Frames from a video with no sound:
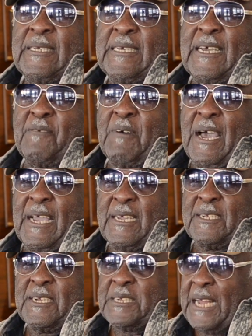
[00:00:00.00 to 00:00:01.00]
if I
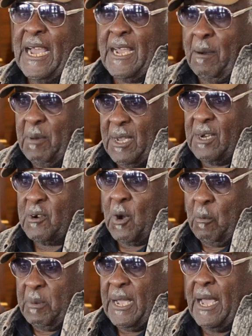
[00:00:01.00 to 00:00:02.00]
ain't today, I'm going
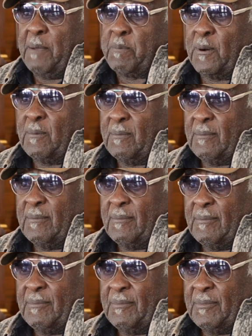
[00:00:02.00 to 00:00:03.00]
to be April.
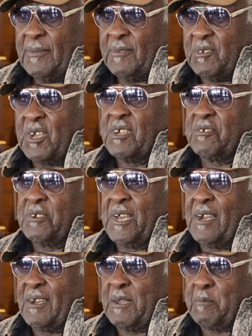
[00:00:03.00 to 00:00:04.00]
10th
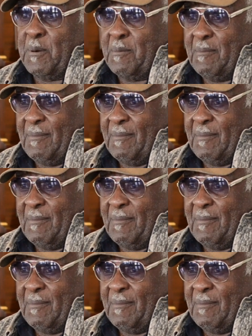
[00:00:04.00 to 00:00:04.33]
day of April.